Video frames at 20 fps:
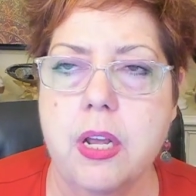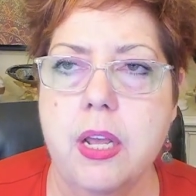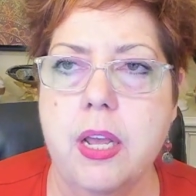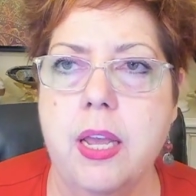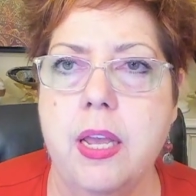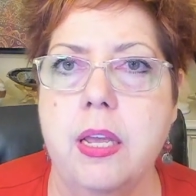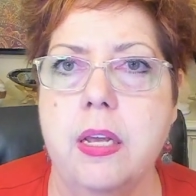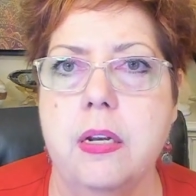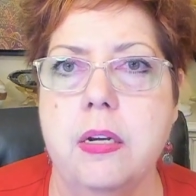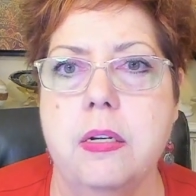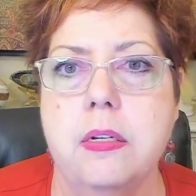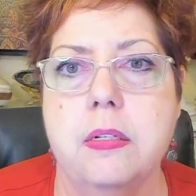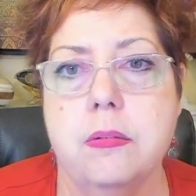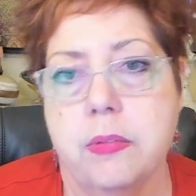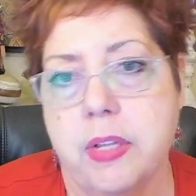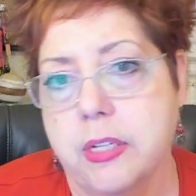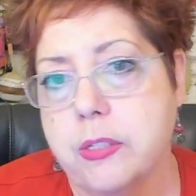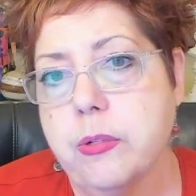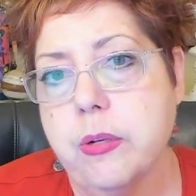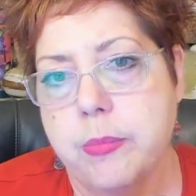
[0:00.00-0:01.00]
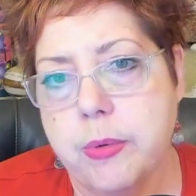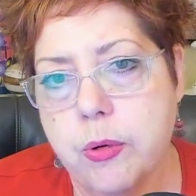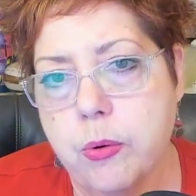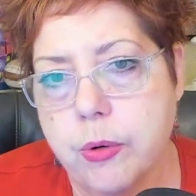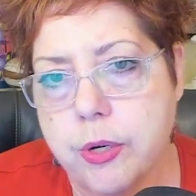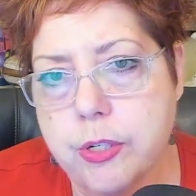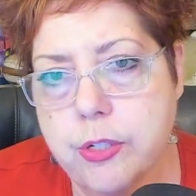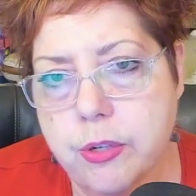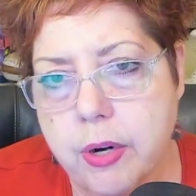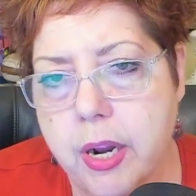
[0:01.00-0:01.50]
And that's why I'm in
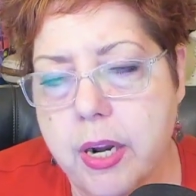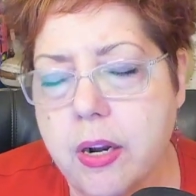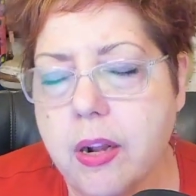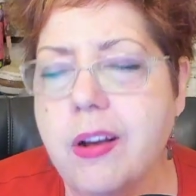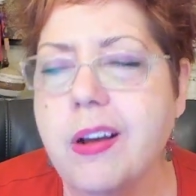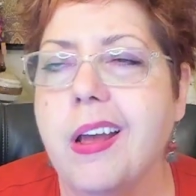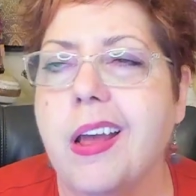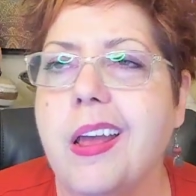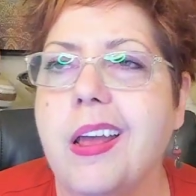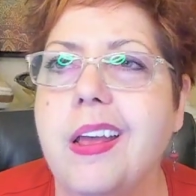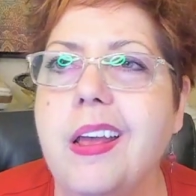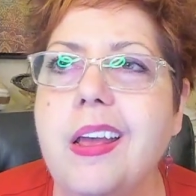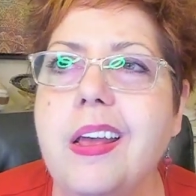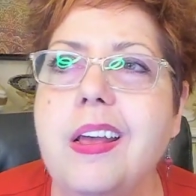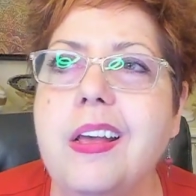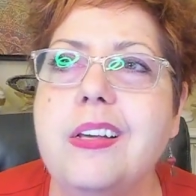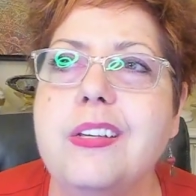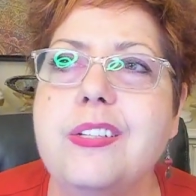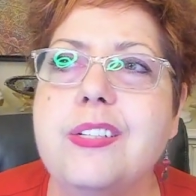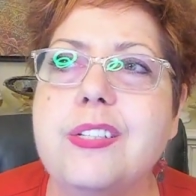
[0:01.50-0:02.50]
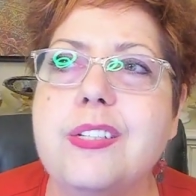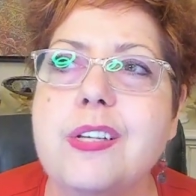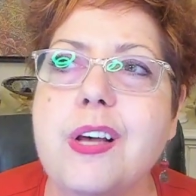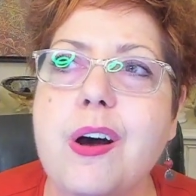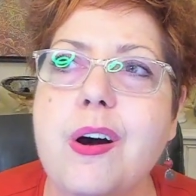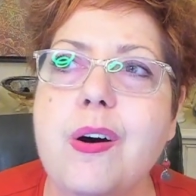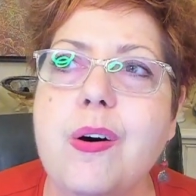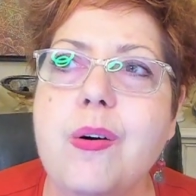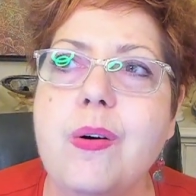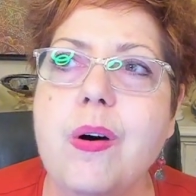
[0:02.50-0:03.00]
orange, right? Okay.
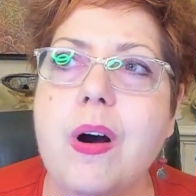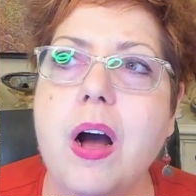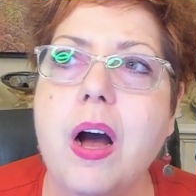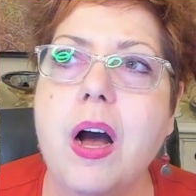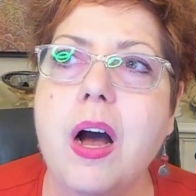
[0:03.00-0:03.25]
So